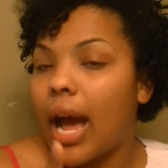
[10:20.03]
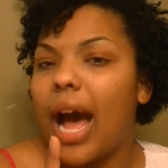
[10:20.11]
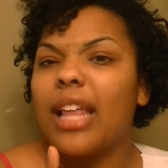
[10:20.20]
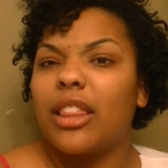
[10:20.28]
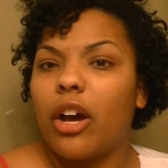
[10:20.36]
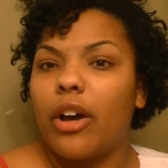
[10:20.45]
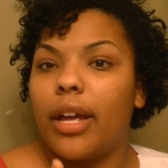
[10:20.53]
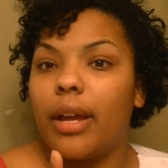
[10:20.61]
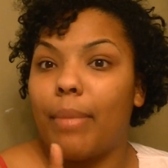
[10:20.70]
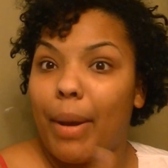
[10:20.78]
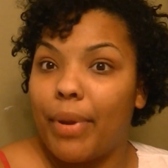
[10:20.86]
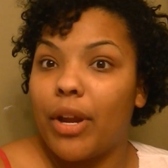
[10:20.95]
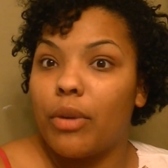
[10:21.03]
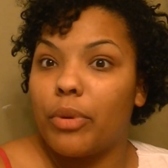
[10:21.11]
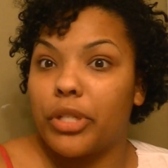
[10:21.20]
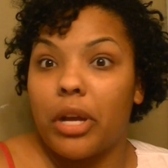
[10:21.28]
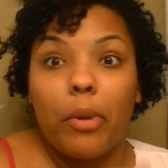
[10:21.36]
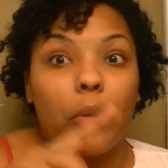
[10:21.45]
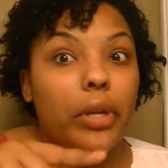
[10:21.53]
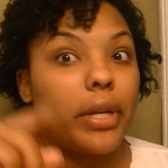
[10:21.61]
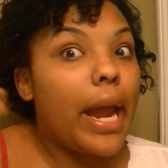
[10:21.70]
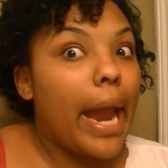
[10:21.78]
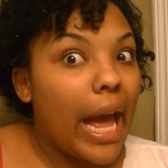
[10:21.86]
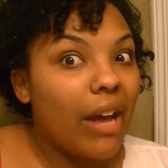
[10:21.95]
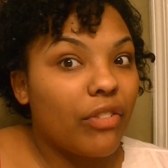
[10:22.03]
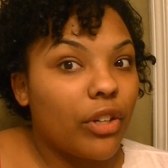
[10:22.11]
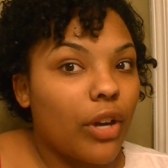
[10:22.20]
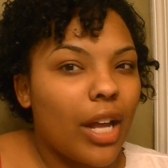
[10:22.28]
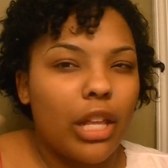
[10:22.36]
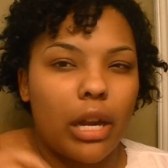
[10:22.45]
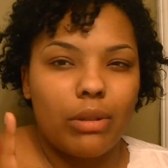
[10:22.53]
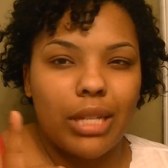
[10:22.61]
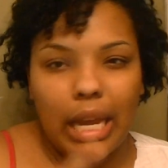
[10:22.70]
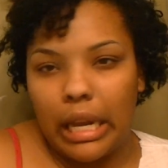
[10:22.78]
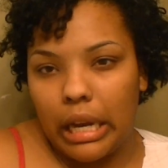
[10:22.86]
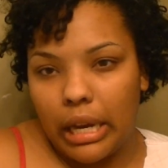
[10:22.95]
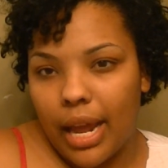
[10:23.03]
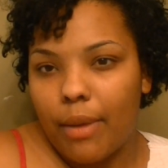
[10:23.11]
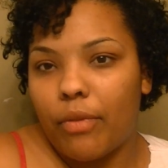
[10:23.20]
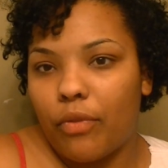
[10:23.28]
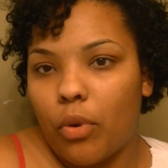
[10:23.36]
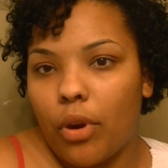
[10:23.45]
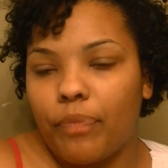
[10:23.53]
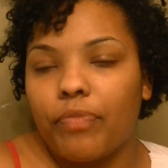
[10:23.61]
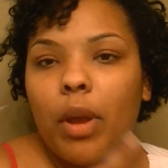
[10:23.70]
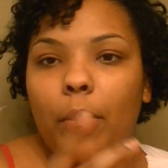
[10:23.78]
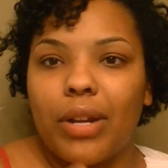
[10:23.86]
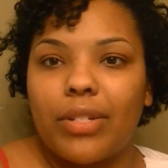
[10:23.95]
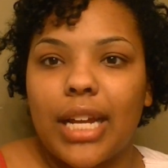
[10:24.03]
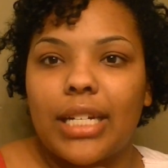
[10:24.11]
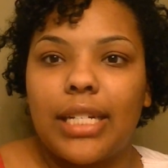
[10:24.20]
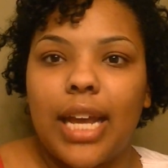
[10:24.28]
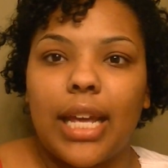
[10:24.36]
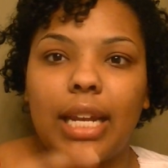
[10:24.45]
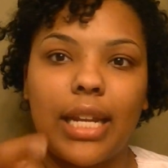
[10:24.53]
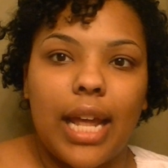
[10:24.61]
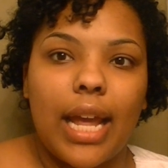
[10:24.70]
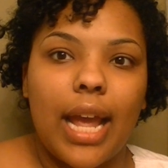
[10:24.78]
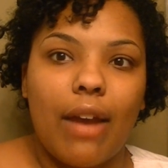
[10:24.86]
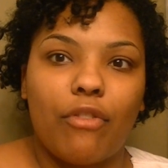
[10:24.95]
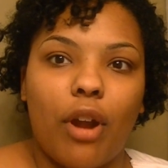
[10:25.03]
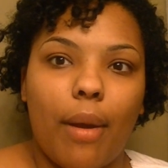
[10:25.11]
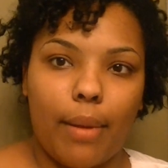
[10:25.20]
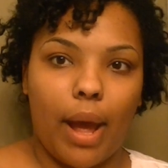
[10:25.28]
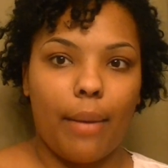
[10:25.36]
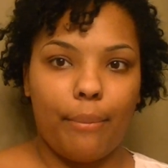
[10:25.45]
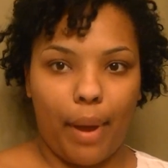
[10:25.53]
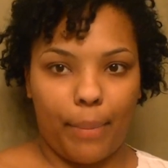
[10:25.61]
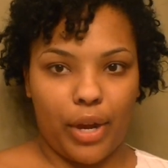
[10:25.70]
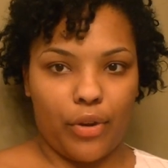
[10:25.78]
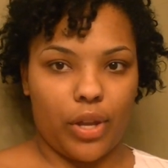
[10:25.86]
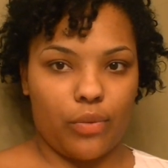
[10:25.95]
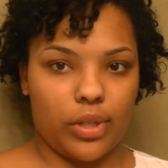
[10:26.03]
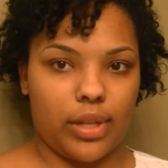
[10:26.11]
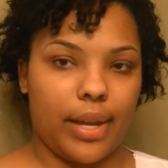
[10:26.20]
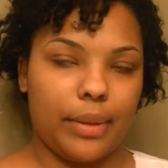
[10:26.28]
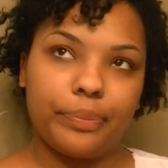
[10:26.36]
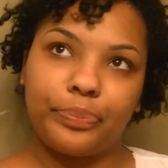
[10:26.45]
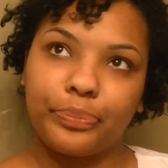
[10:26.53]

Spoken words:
I thought my period was come on the day after. I thought I was taking it the day before, but I was actually taking it the day after my period was late.